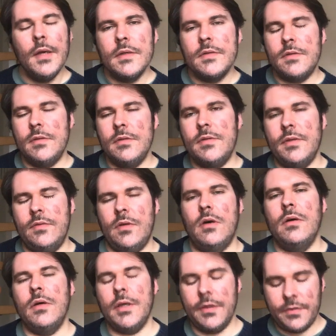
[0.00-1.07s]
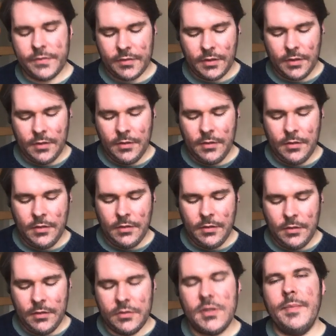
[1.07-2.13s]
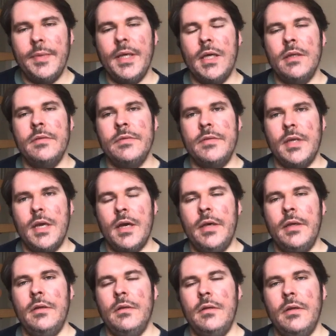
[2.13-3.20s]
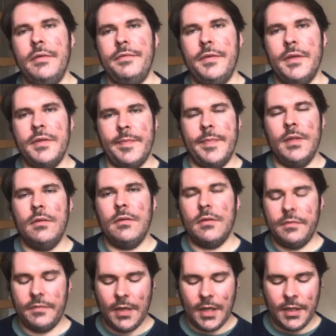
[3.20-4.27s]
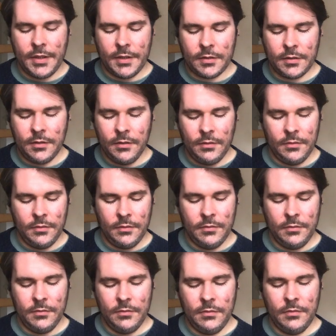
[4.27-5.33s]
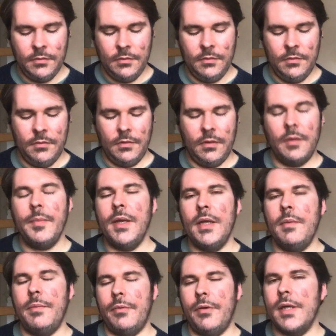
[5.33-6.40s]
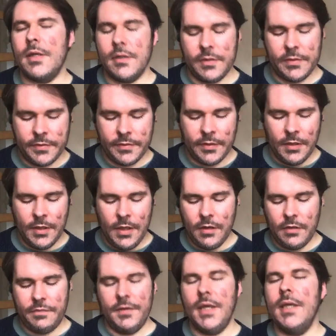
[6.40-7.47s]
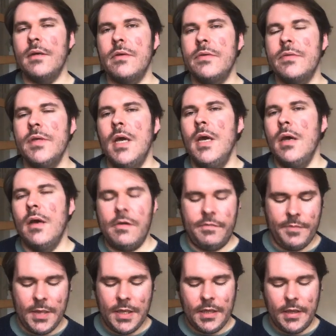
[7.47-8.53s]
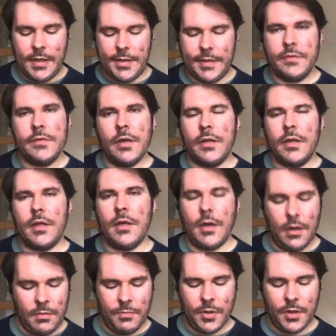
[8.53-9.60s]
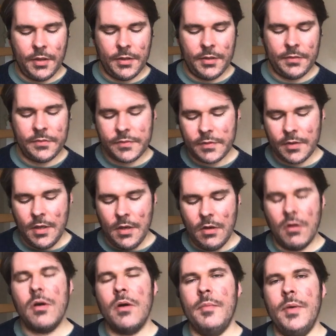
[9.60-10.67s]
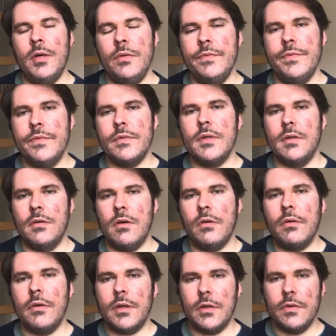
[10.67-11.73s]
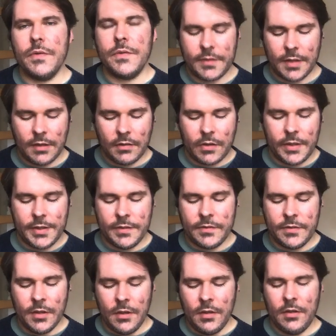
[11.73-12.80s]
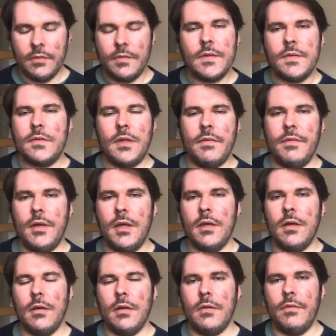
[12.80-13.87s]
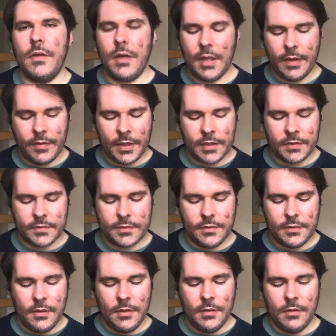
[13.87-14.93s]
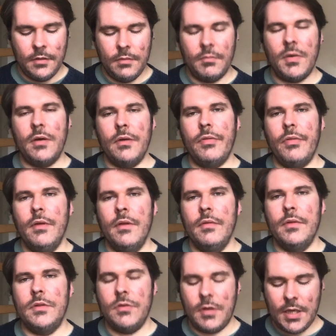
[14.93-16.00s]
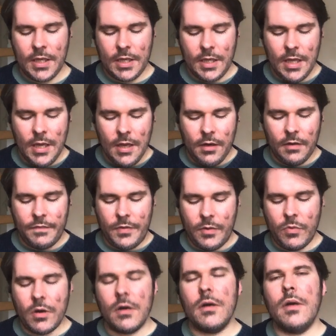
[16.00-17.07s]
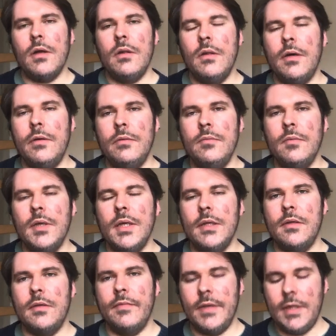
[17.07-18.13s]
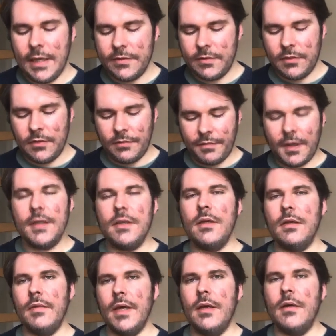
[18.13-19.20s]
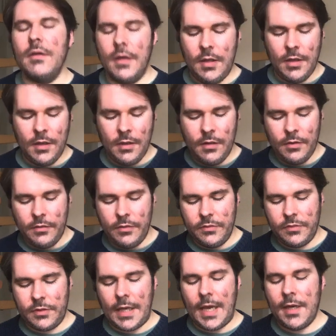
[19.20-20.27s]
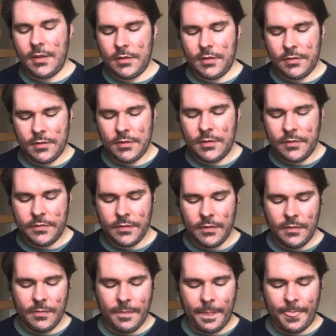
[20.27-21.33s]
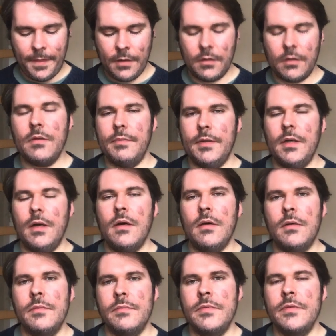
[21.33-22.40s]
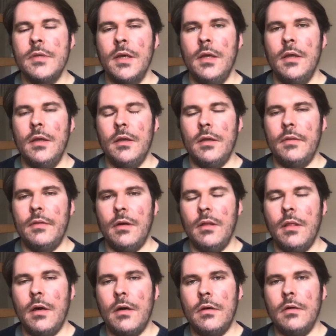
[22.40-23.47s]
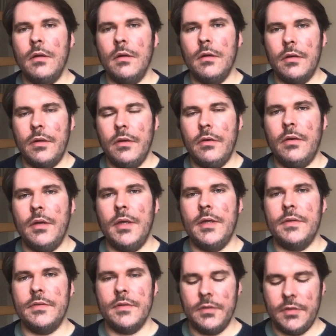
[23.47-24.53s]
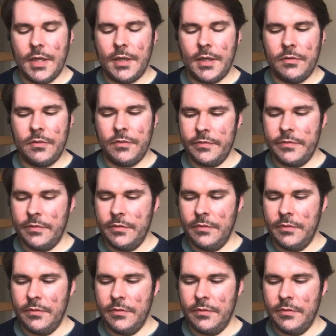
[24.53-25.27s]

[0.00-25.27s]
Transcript: Since it's August, she begins the idle effacement of dying the many prickles of needles of many exotic compounds, hormones and corticosteroids, the stiffening of the larynx, mouth, the dry of the walk alone into the desert, finding there those cactuses, their open arms, and their long, curious shadows.